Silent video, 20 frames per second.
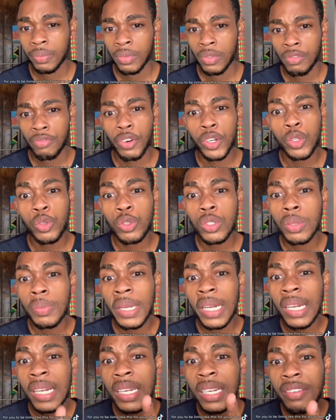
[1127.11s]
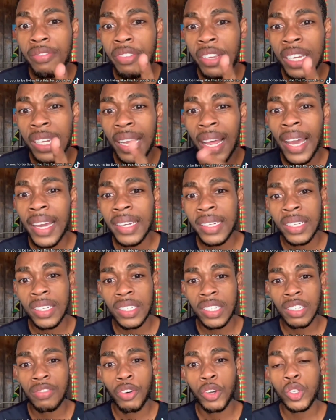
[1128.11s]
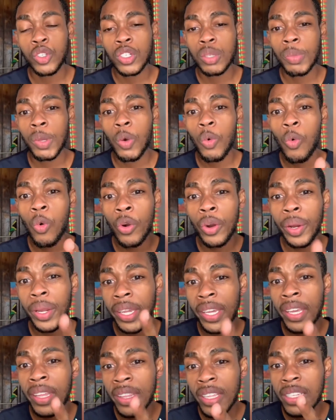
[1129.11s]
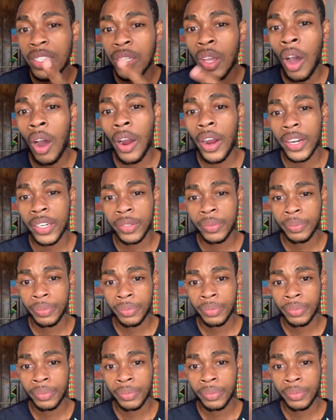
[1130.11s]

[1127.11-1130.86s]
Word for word: for you to be living like this, for you to be working this hard.